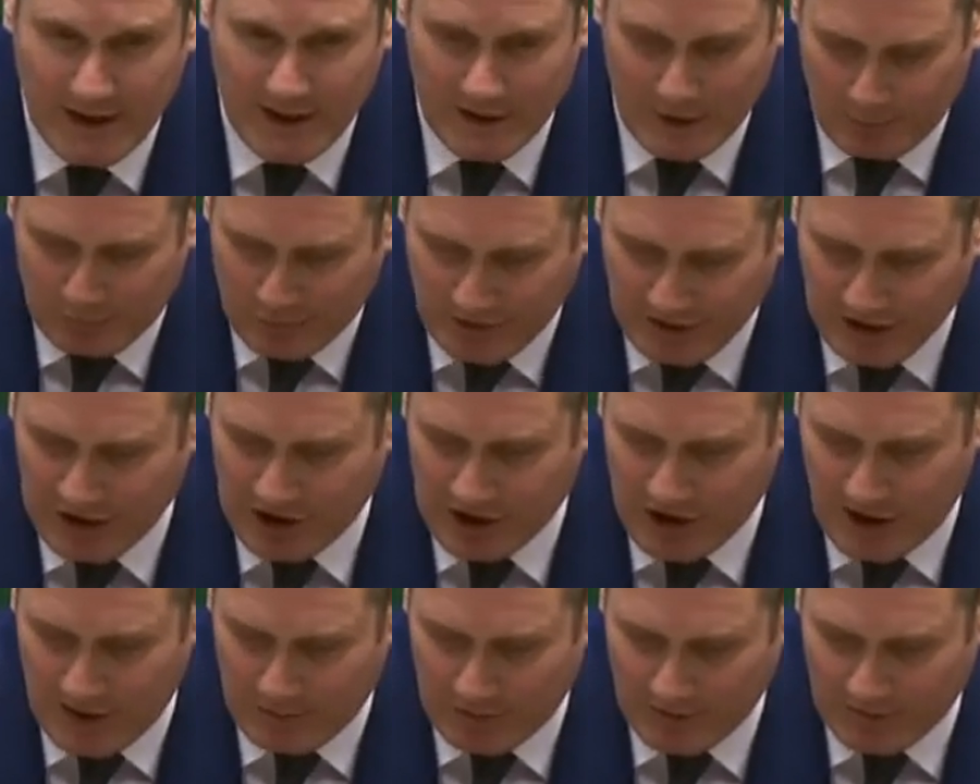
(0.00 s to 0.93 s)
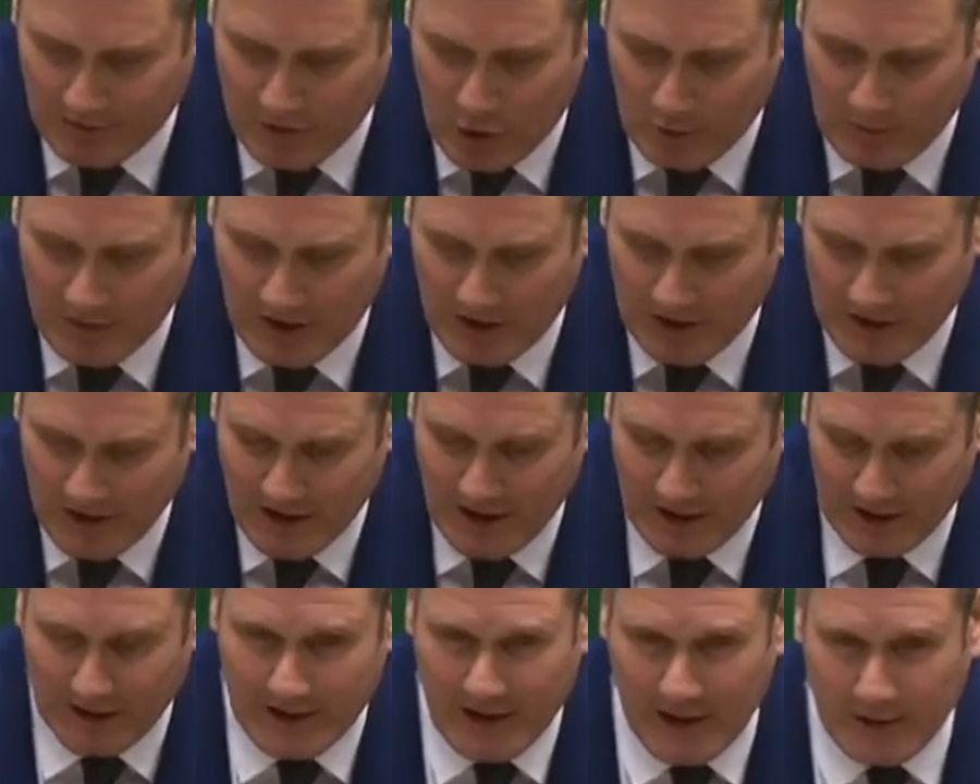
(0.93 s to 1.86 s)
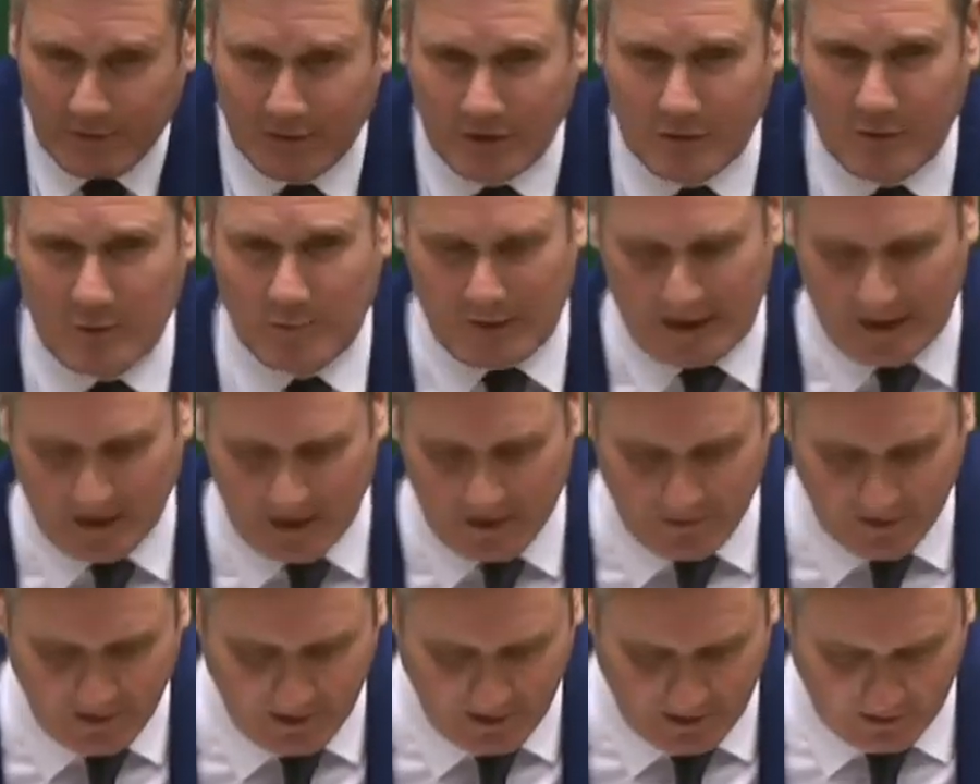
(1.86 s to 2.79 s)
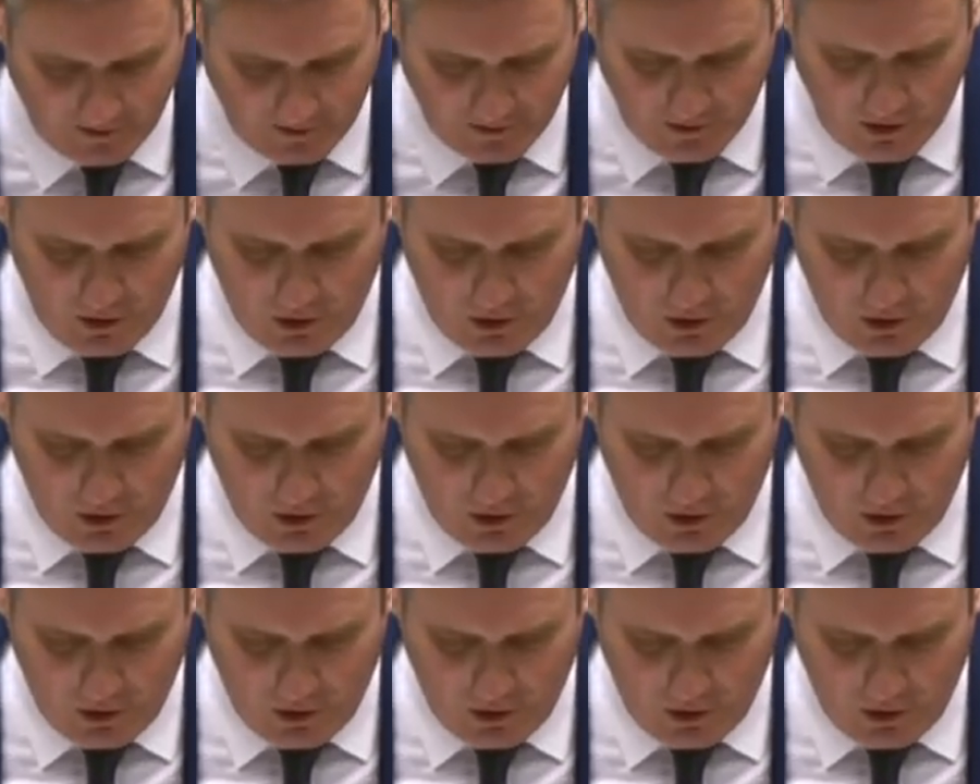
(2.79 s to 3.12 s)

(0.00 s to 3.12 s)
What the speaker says: the British Chamber of Commerce, the Governor of the Bank of England,